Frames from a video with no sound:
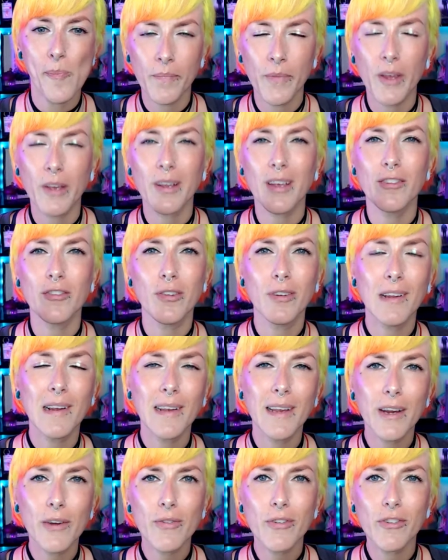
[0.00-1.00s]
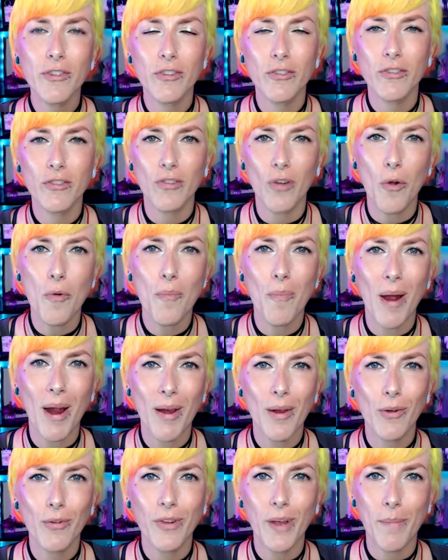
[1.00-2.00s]
Okay, so the licorice is so
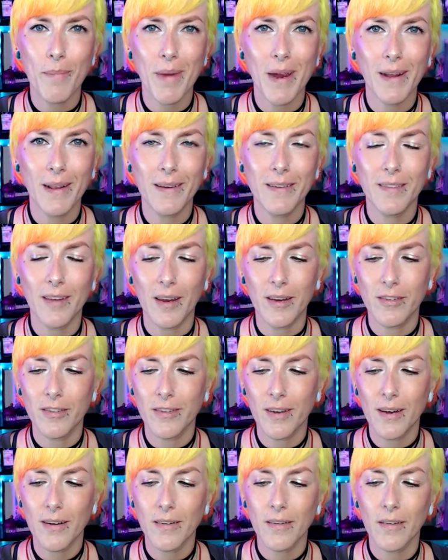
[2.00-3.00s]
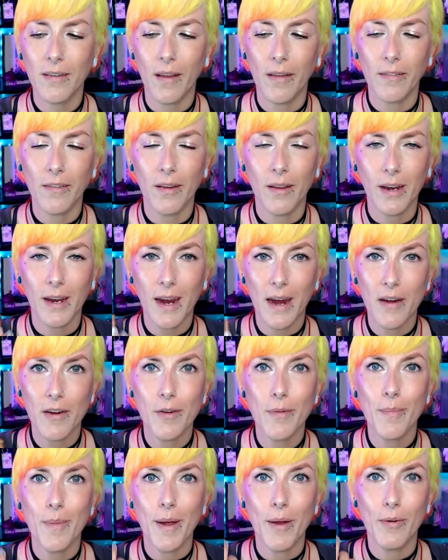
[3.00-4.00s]
mild, I barely taste it. The
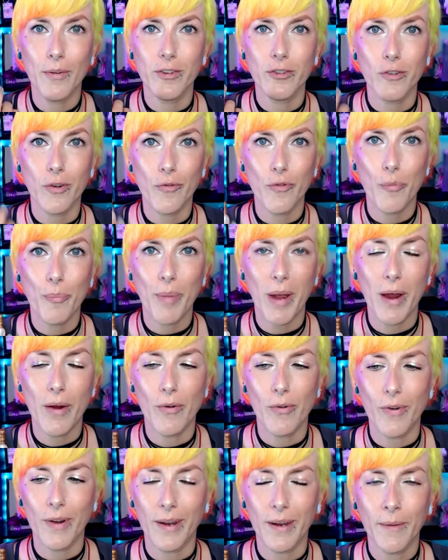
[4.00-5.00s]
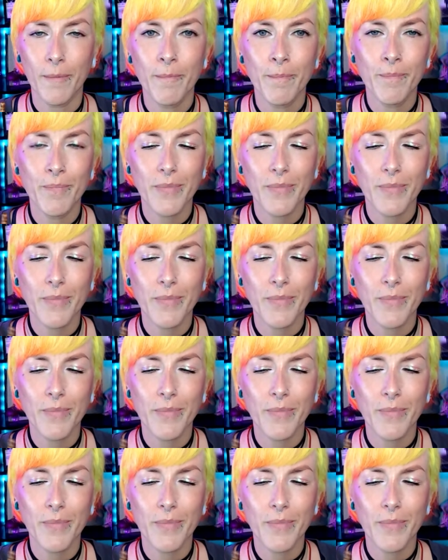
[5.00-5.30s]
caramel is overpowering.